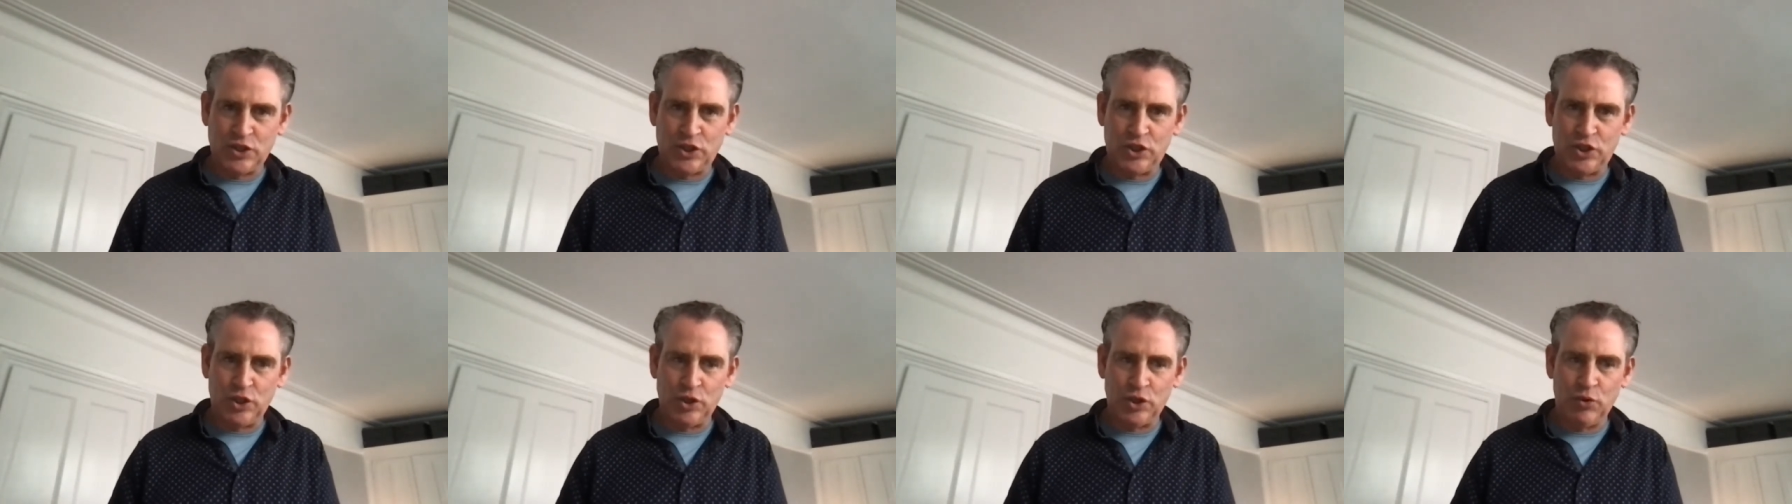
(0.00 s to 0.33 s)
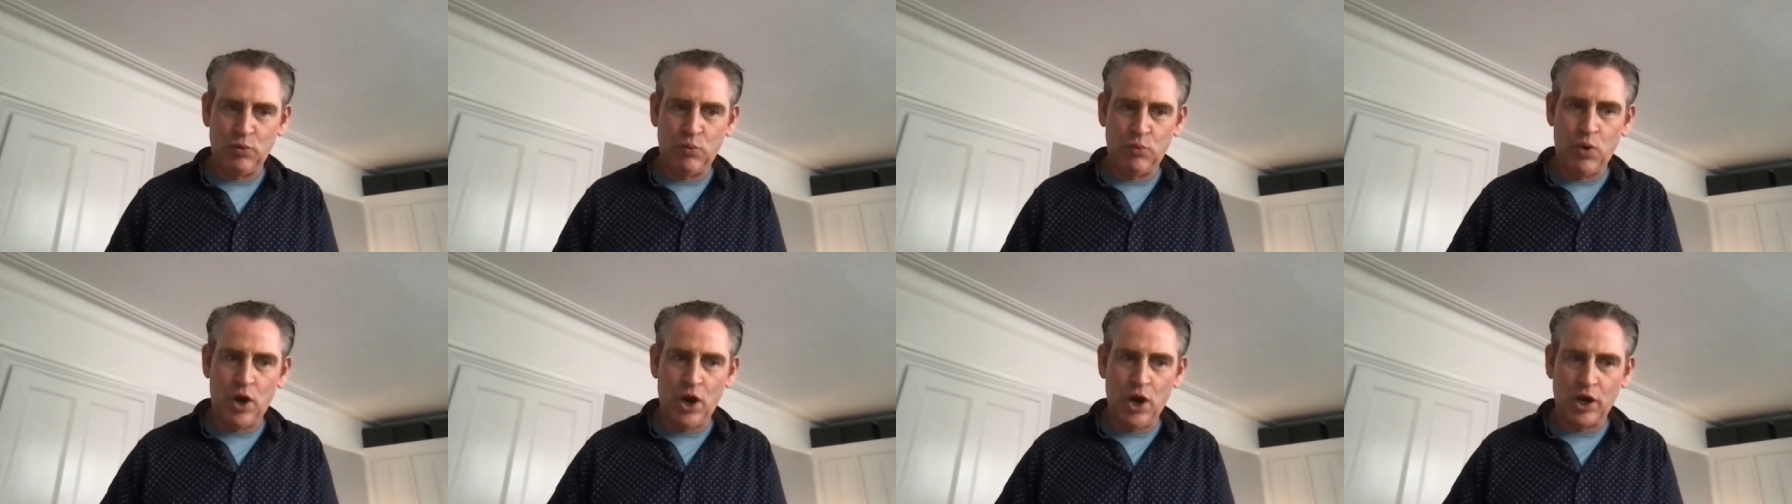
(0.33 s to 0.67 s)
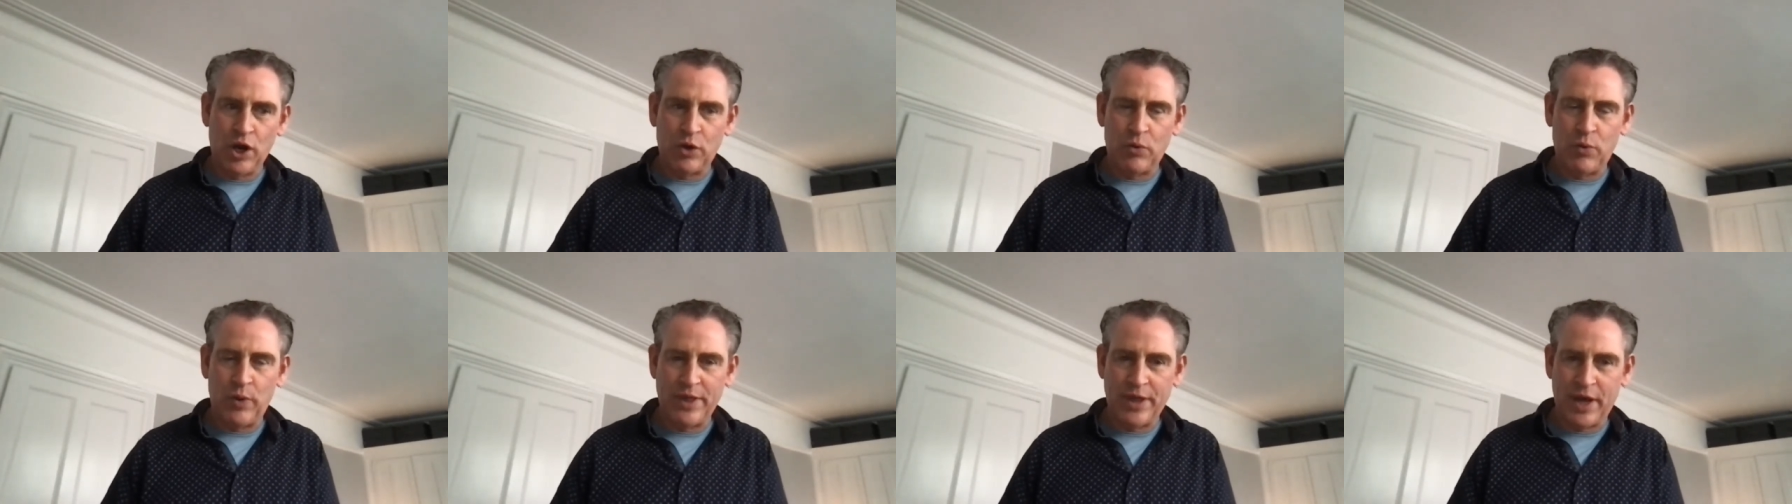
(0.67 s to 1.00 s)
to
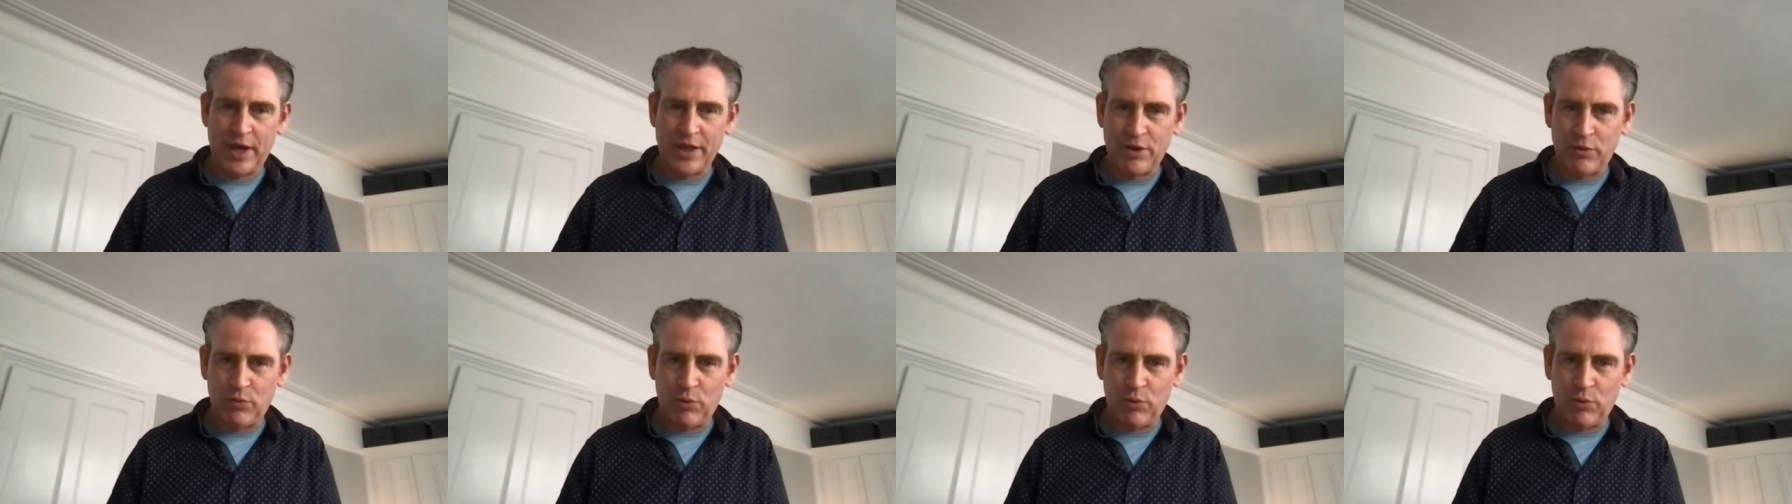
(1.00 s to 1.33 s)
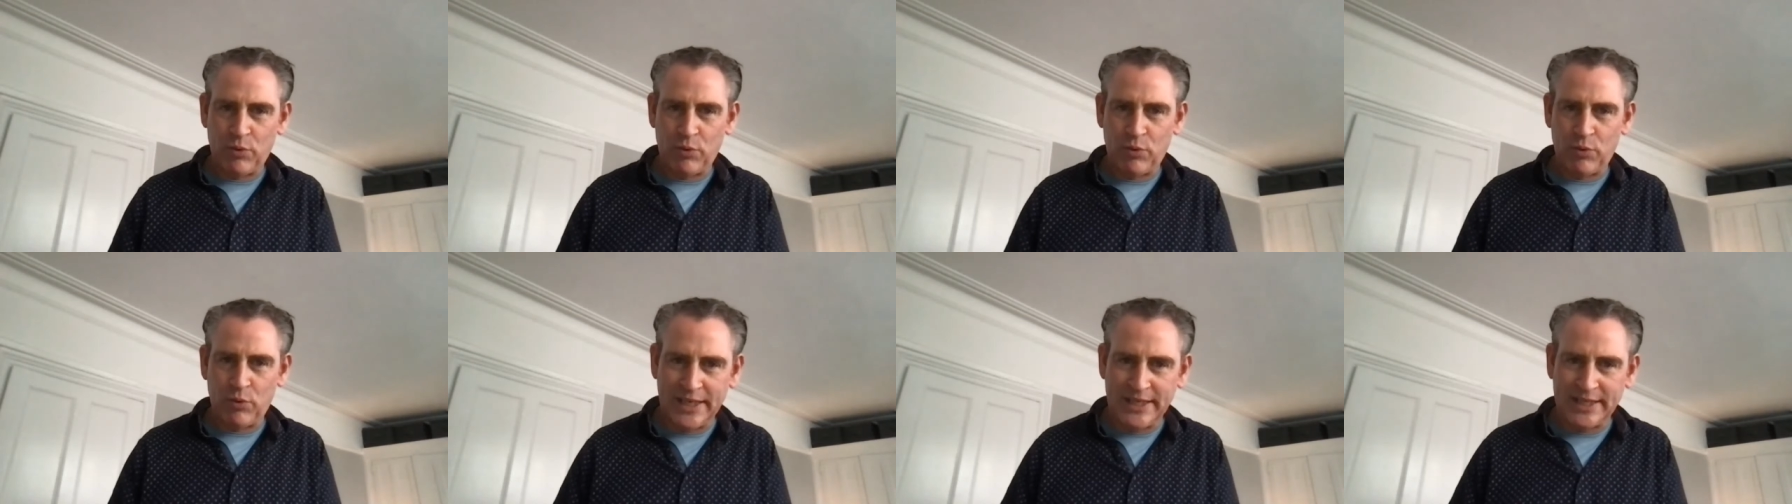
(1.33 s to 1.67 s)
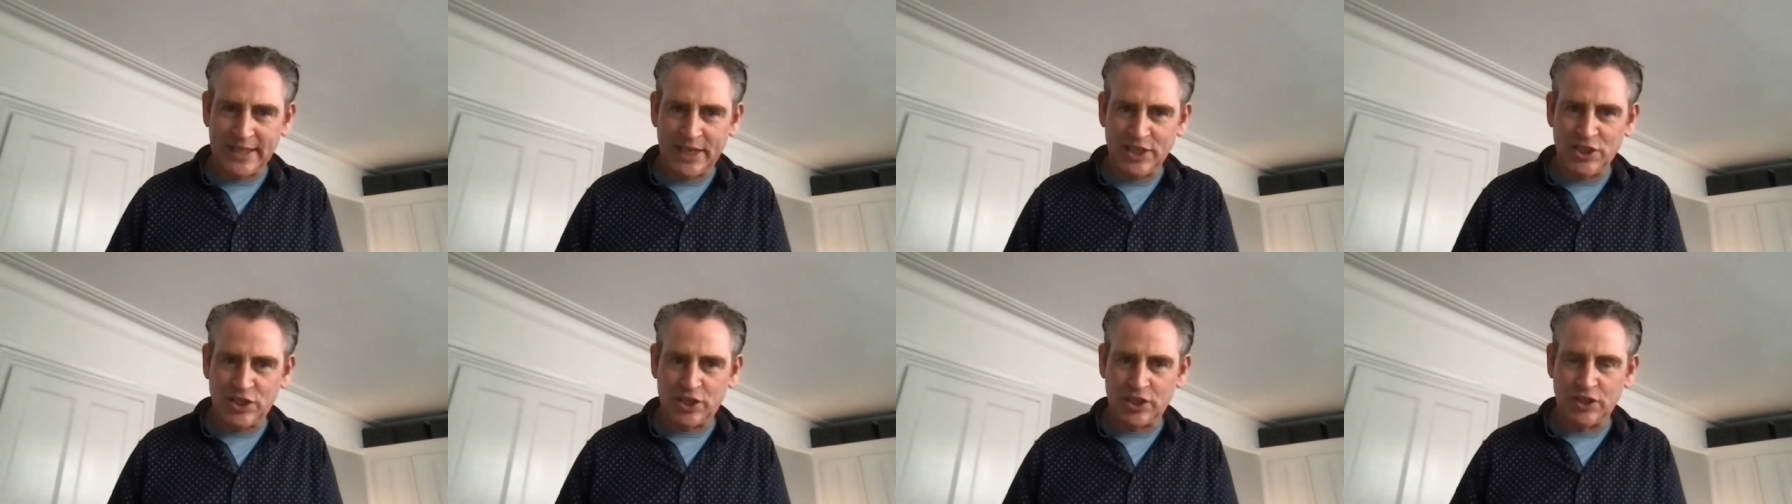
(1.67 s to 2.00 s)
work with other
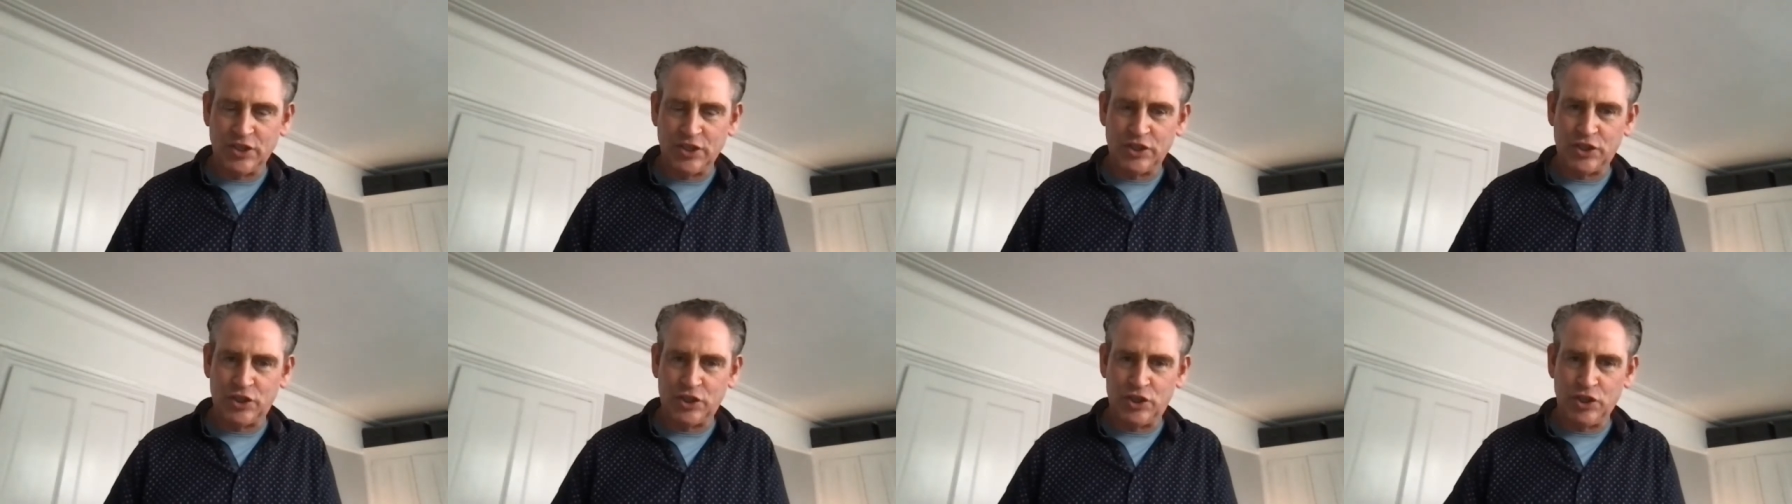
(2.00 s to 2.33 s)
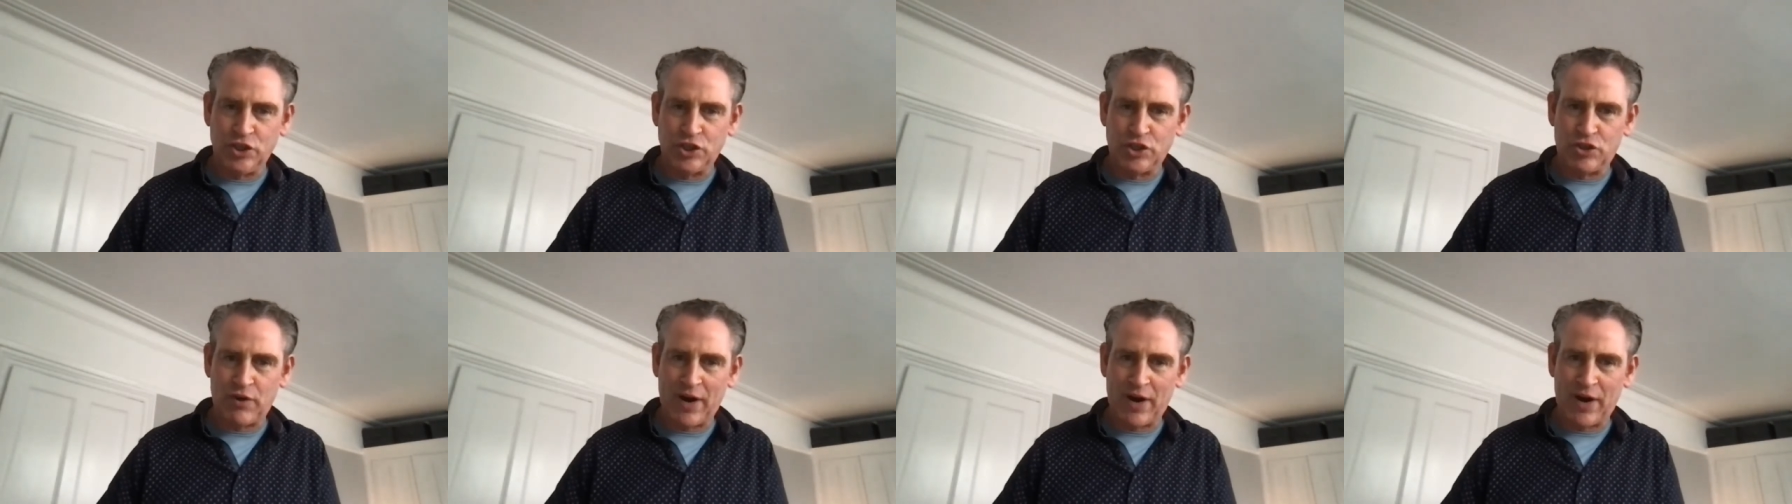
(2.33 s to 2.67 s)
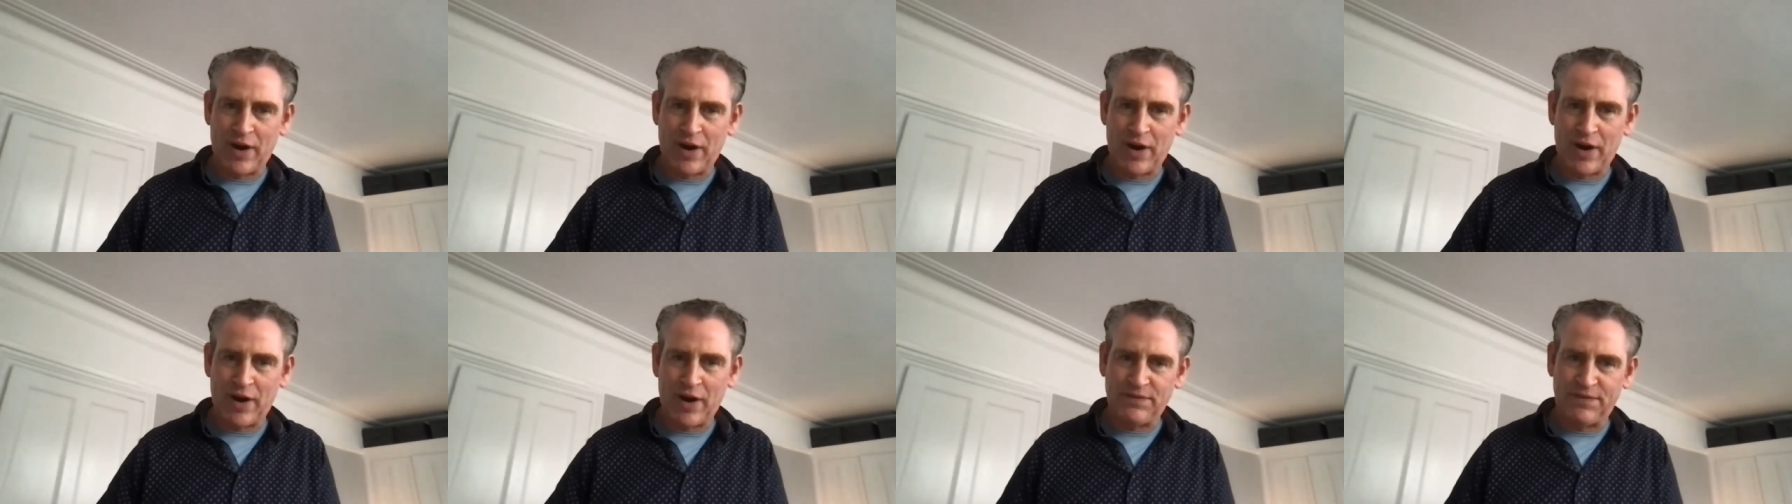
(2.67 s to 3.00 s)
organizations to
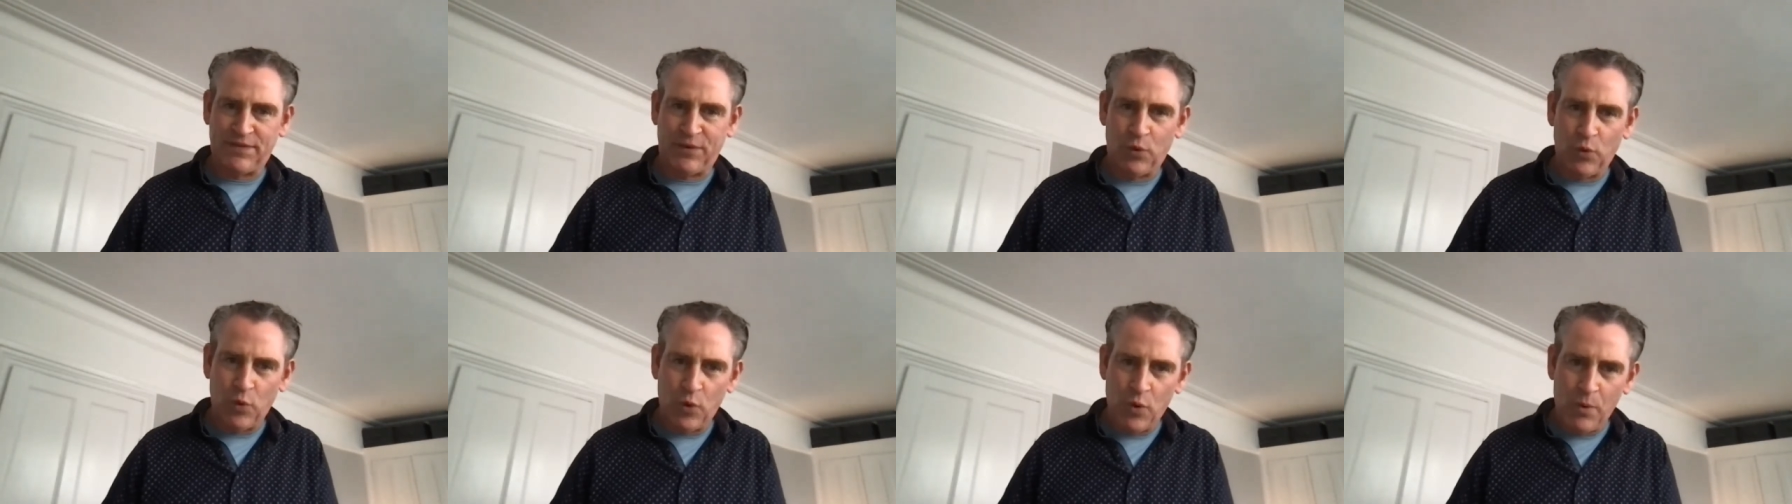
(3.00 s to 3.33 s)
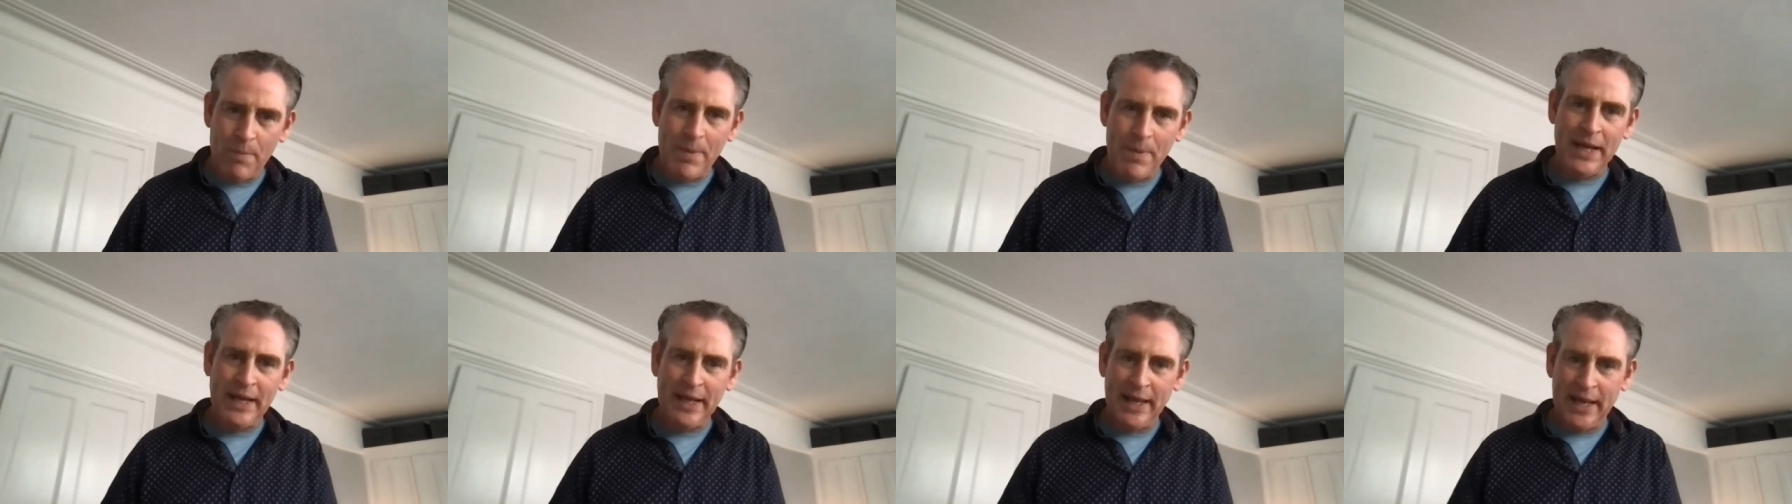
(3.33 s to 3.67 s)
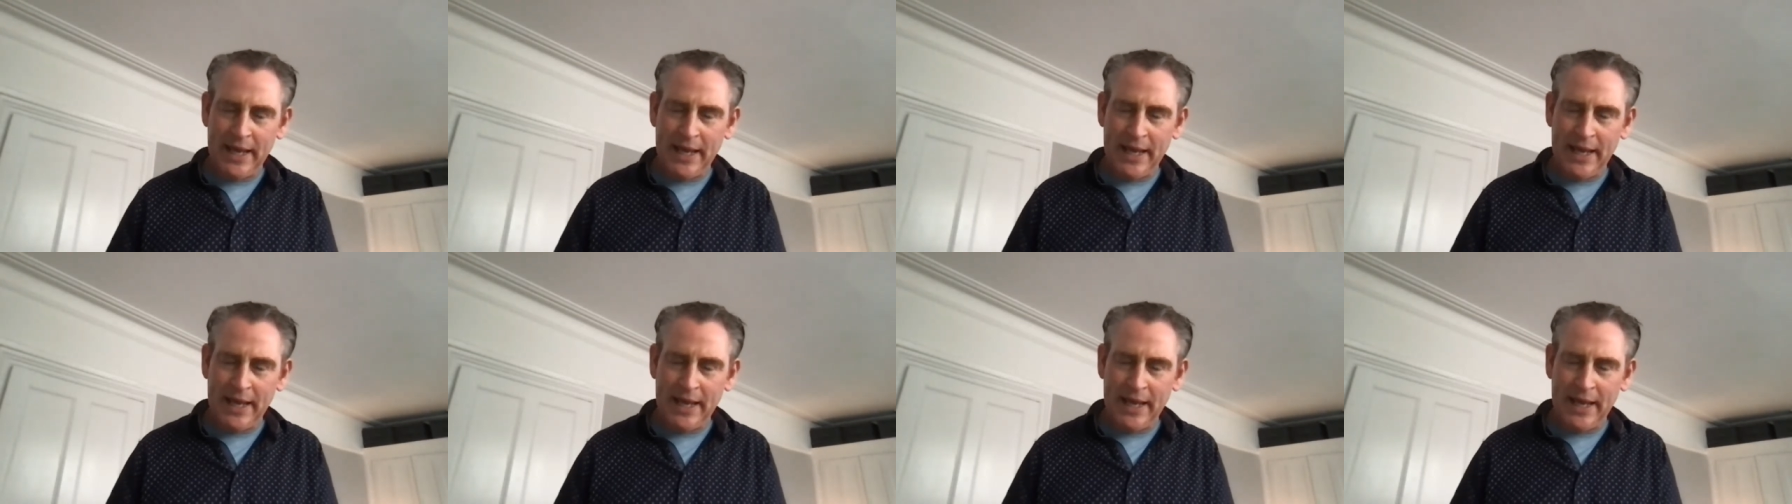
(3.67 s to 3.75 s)
transform